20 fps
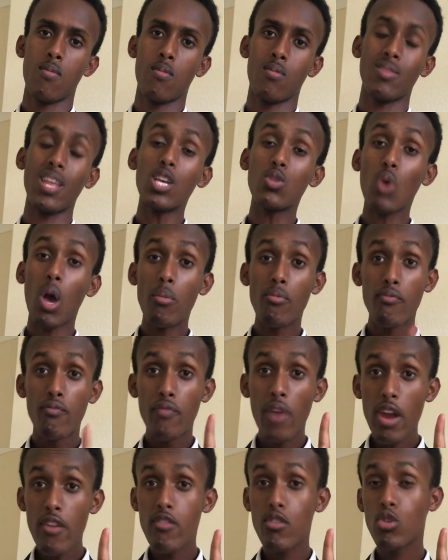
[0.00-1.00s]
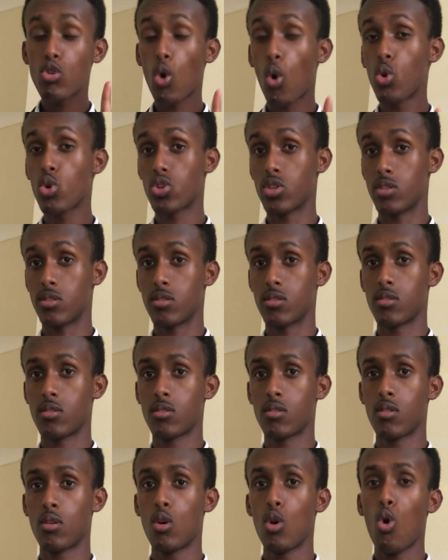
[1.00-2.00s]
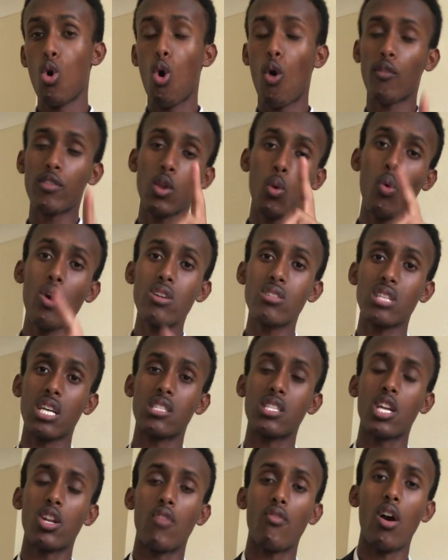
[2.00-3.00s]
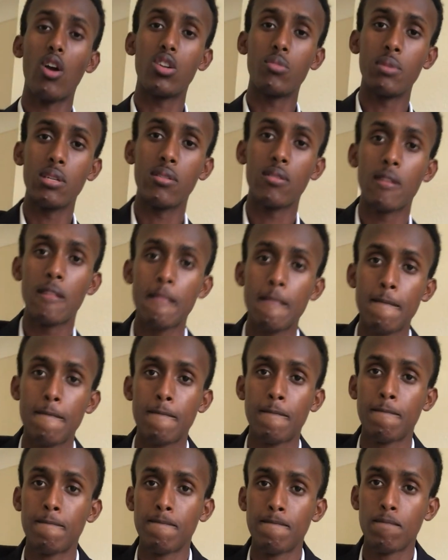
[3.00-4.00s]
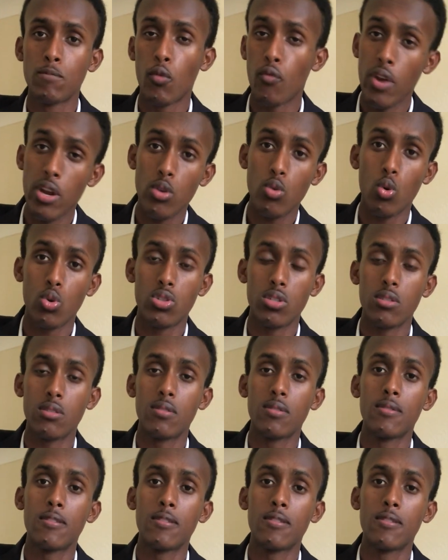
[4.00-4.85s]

That's why I'm very cautious of the words that said around me. Very cautious.